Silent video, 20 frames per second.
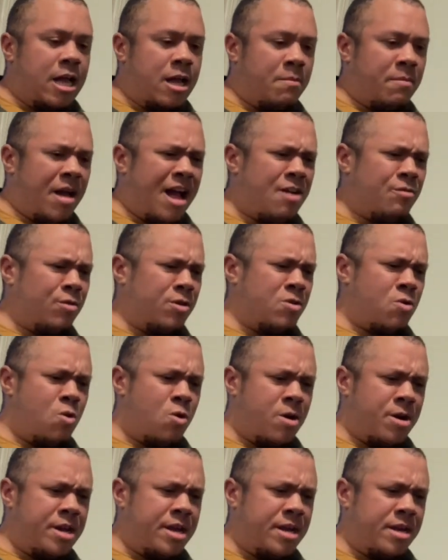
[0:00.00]
I
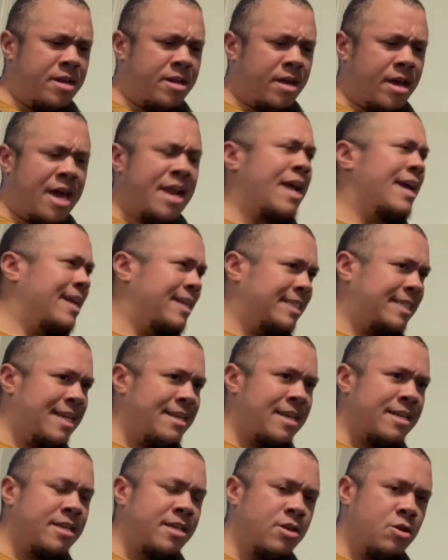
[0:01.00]
recorded, and I can send
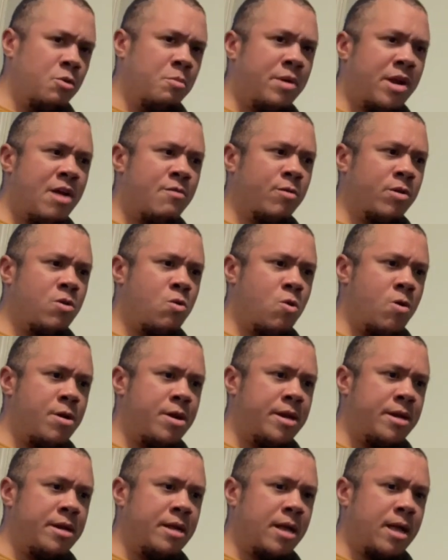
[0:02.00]
it to you, but I
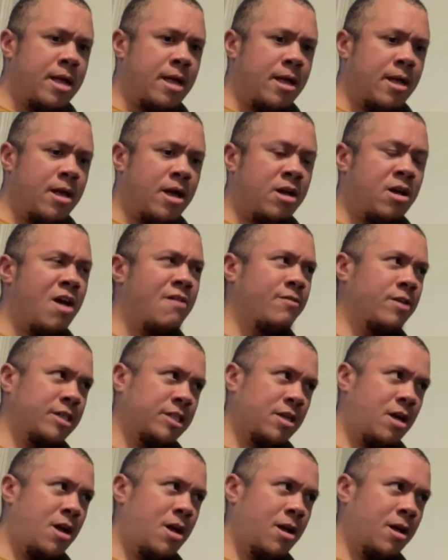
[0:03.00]
recorded a cover
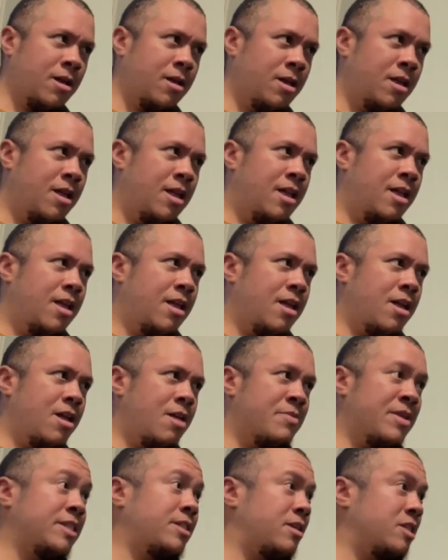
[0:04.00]
song
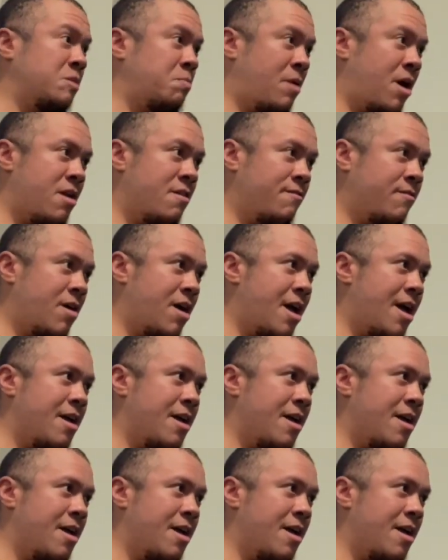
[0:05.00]
that's on Spotify.